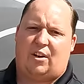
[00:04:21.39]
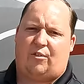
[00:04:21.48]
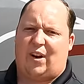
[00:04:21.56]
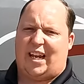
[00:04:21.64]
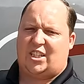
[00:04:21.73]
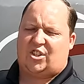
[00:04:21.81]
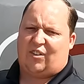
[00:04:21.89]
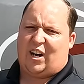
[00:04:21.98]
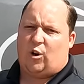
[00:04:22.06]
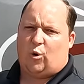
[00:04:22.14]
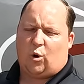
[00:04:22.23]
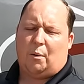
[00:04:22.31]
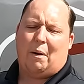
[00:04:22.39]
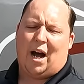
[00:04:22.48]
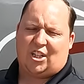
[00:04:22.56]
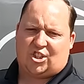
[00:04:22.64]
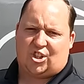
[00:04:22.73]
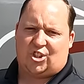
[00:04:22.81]
than a raised rail or a
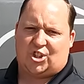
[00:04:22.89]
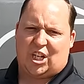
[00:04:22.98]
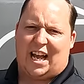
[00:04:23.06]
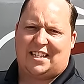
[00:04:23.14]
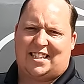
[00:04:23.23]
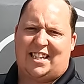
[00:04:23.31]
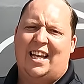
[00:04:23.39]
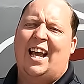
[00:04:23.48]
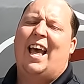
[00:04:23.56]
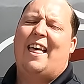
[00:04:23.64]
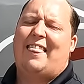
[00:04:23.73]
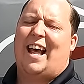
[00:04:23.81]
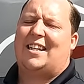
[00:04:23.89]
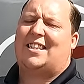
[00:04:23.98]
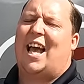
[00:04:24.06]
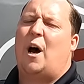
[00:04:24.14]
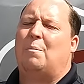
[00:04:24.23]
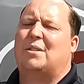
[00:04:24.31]
modular chassis.
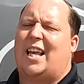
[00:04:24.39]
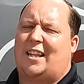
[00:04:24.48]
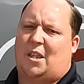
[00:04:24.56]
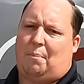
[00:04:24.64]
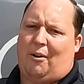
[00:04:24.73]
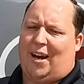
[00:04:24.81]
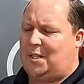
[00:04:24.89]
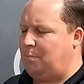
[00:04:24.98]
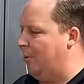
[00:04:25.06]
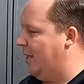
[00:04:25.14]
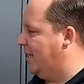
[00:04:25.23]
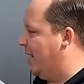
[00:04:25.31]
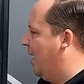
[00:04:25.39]
That helps get the price point